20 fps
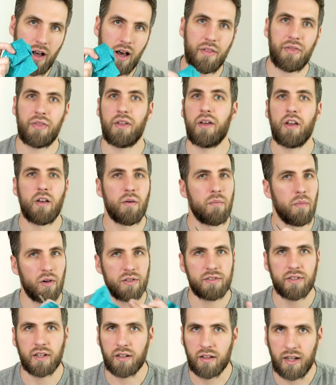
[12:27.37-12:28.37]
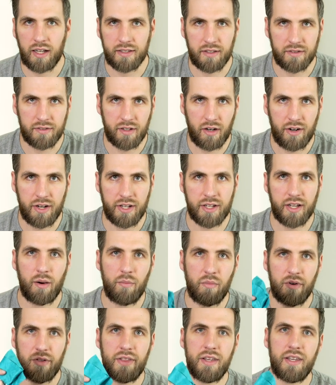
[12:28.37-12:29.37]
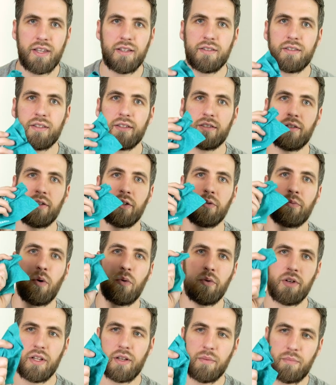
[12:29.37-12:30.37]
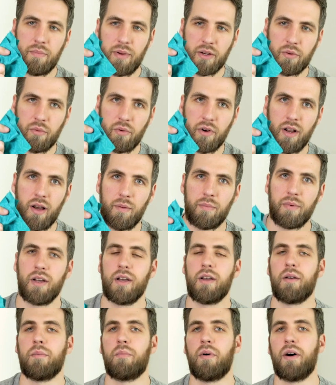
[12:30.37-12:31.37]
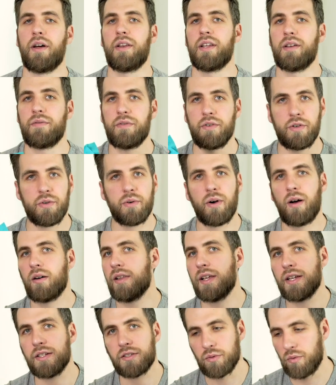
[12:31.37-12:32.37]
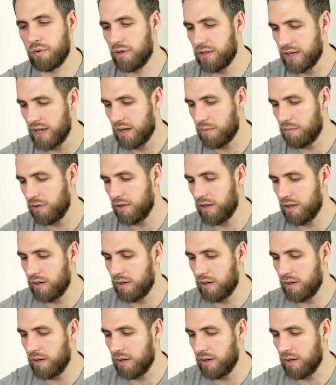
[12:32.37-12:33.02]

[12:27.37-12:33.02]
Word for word: cloth. Most sunglasses already come with these, so you won't need to pick one up. But if you do, I'll link to one down